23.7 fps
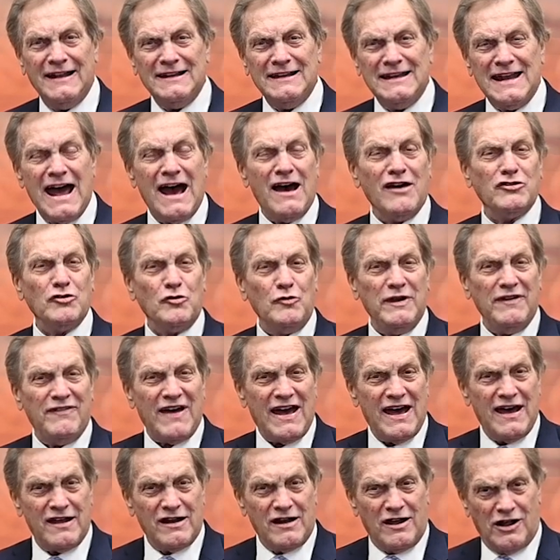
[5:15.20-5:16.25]
Now that we've
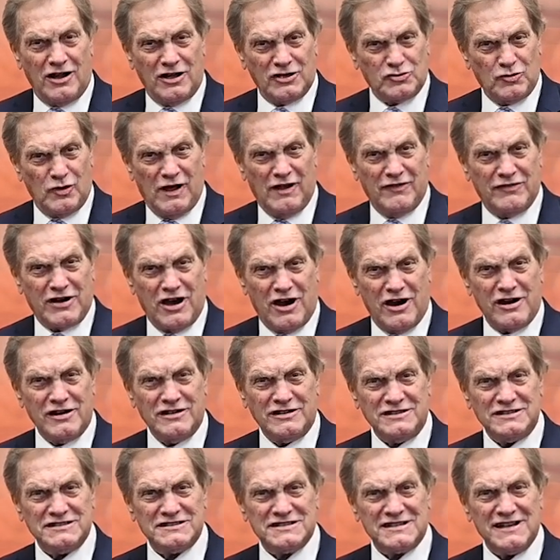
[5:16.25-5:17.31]
had all 12
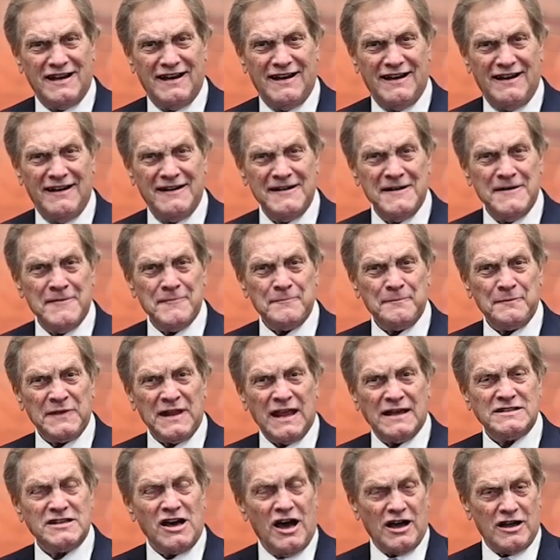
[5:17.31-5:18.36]
cardinals
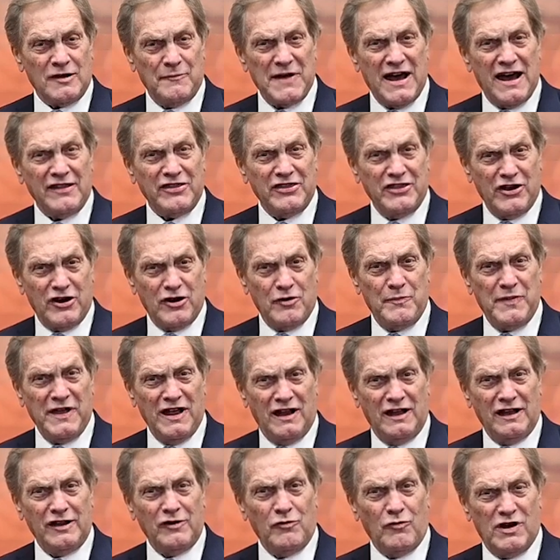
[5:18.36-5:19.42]
talk about their
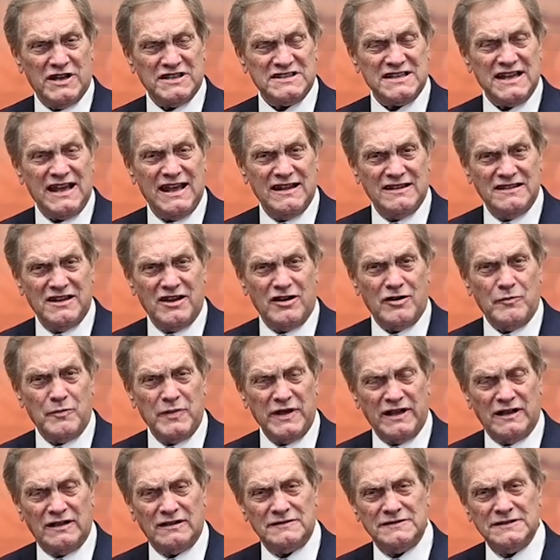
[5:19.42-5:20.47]
bill and what's in their
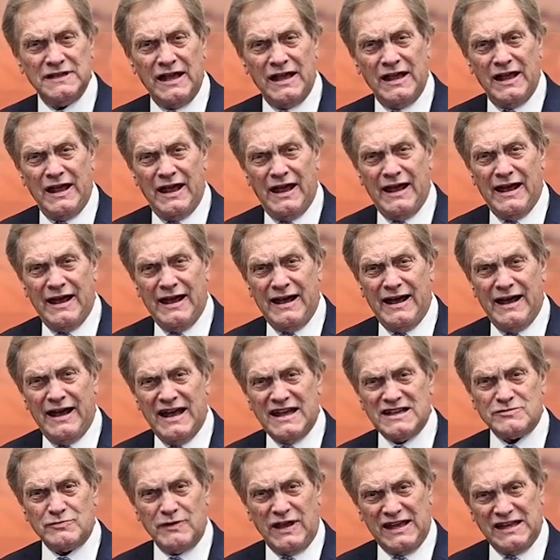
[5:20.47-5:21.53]
bill,
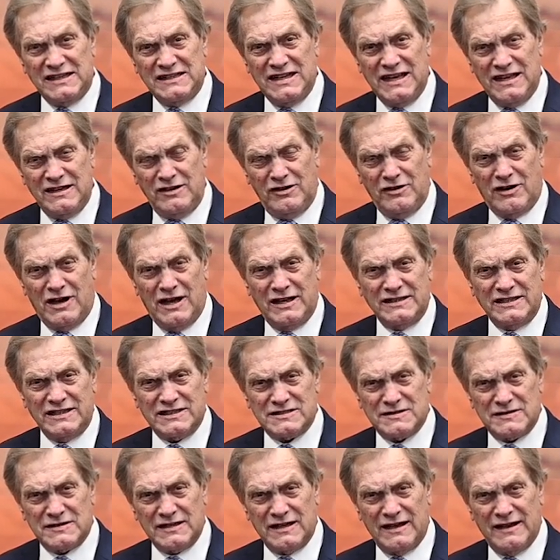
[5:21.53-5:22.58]
as we continue on
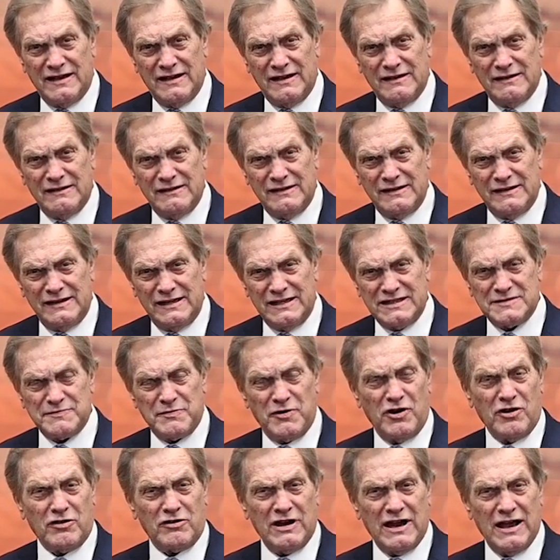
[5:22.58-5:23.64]
this
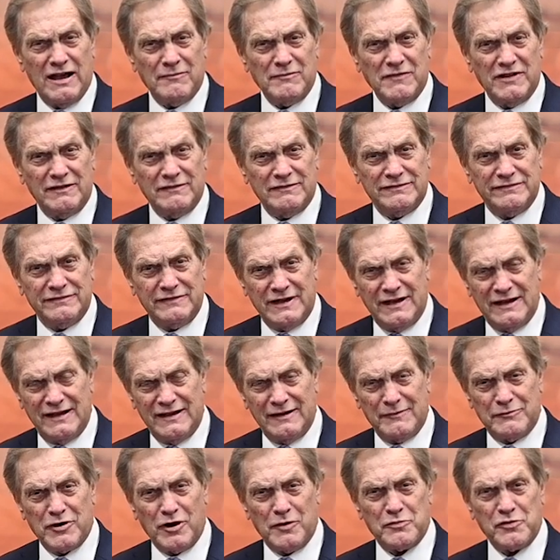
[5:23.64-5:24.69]
program of
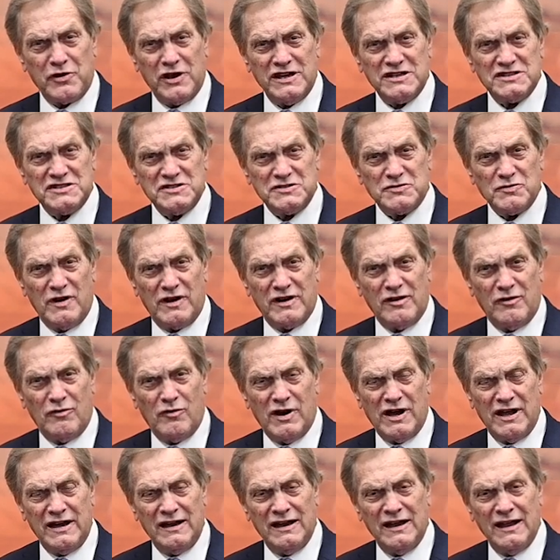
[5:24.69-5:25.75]
Appropriations
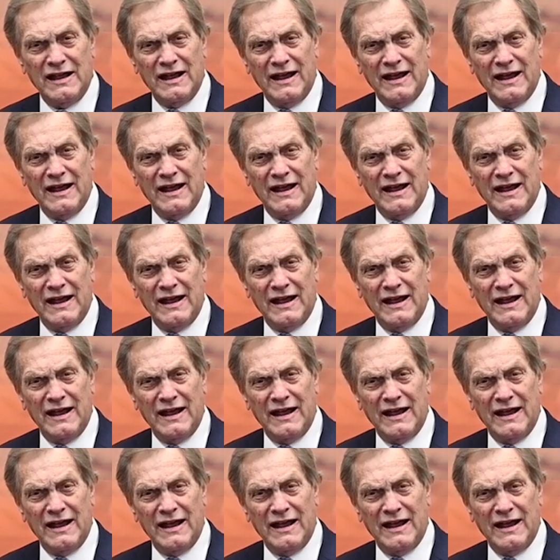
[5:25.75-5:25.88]
101,